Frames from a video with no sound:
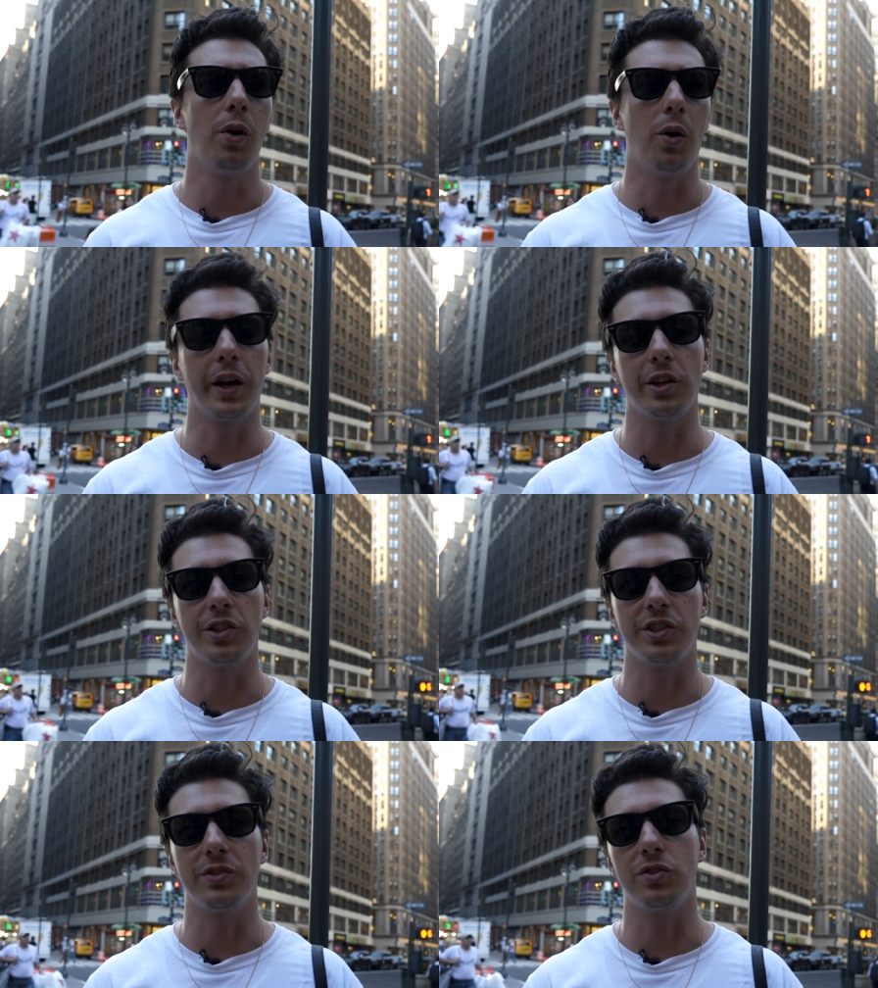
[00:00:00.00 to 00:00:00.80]
or I could
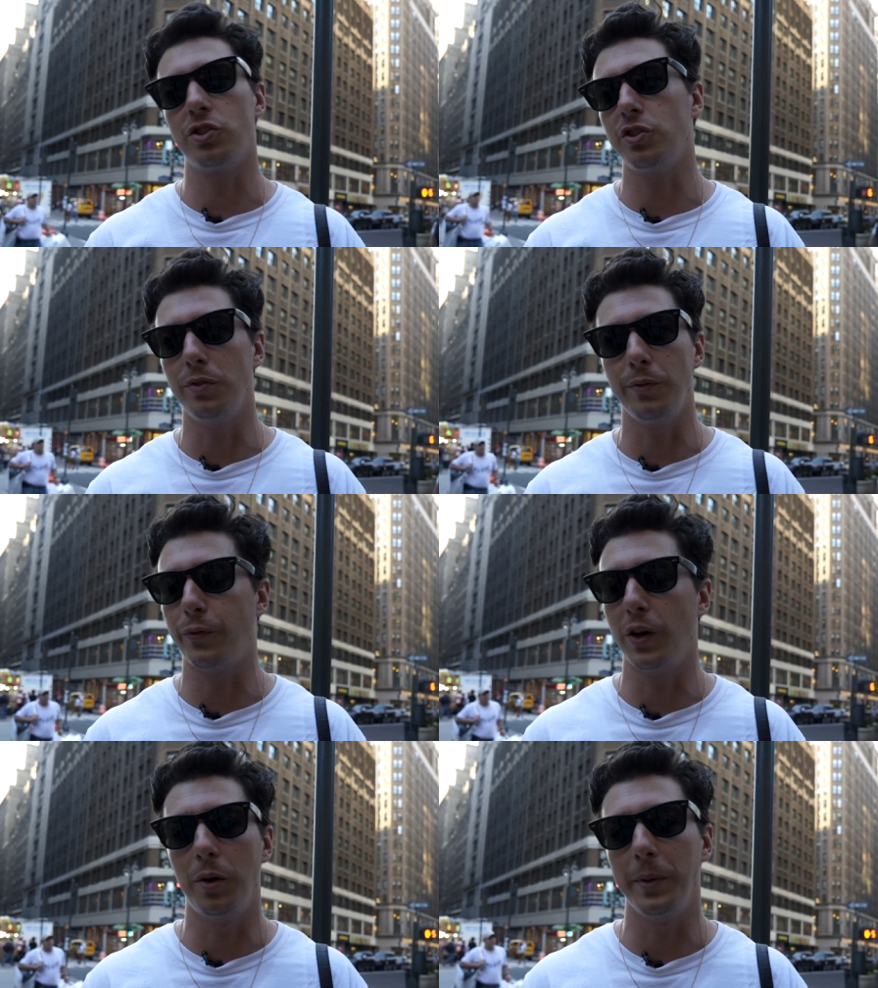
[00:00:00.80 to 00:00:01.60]
just shoot
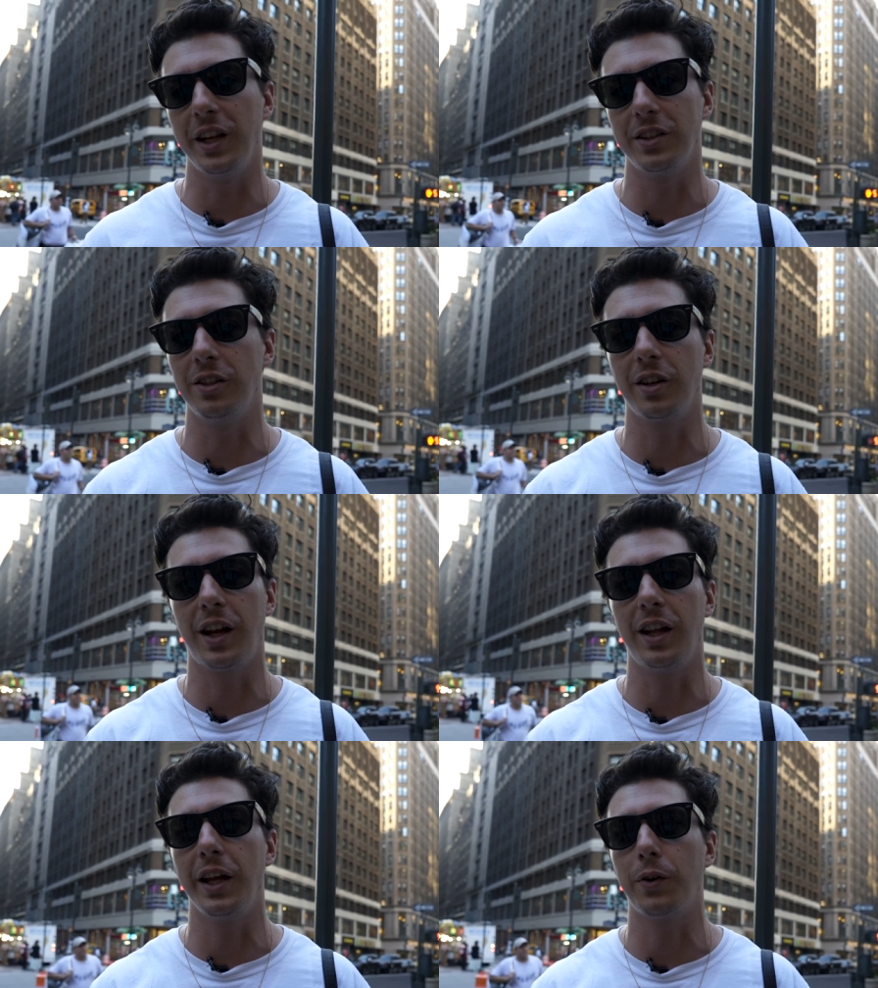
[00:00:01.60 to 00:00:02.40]
film and get the look
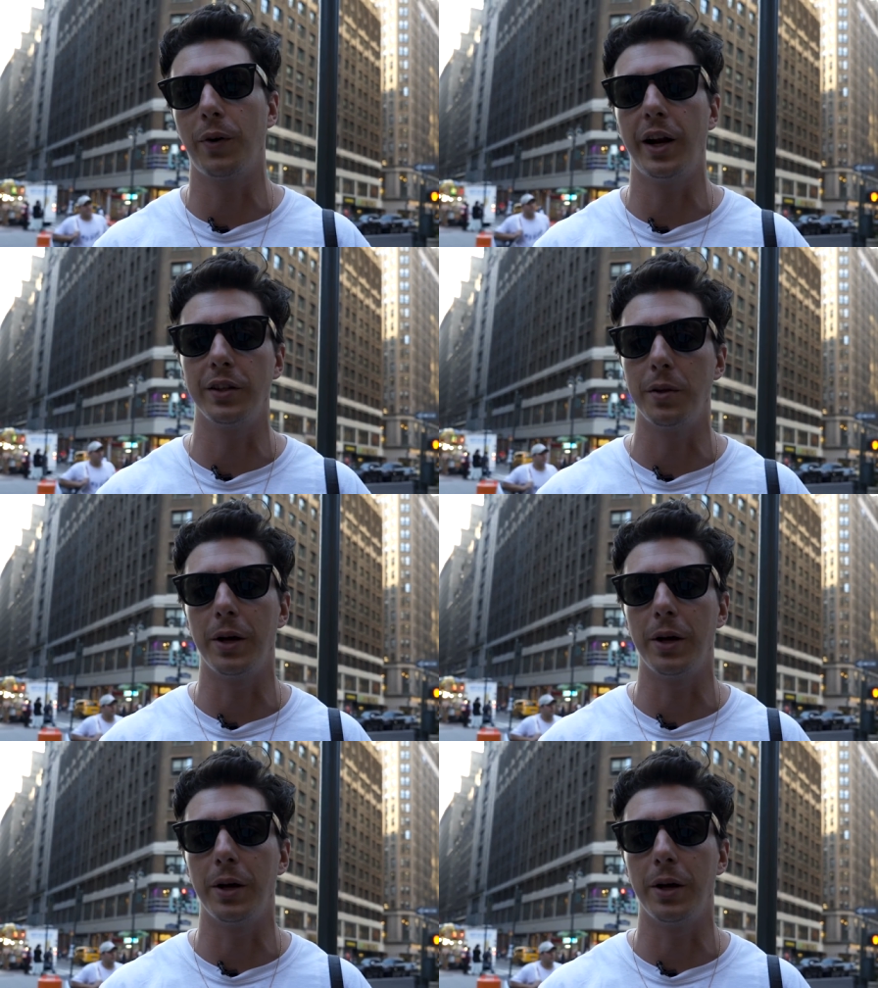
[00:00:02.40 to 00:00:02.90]
I like right out the